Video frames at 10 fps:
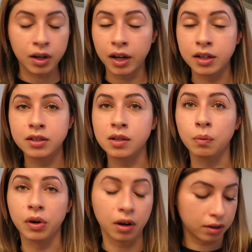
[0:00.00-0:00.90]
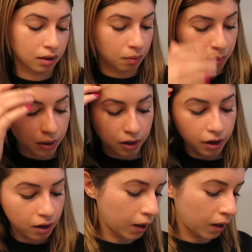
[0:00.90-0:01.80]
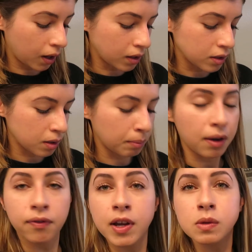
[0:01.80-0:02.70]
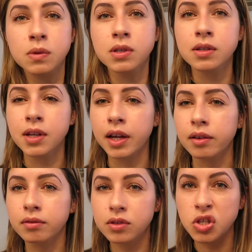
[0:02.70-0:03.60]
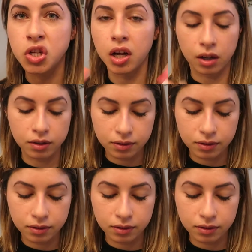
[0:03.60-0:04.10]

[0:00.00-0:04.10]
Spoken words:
I did some work on the computer and my face was just like stuck,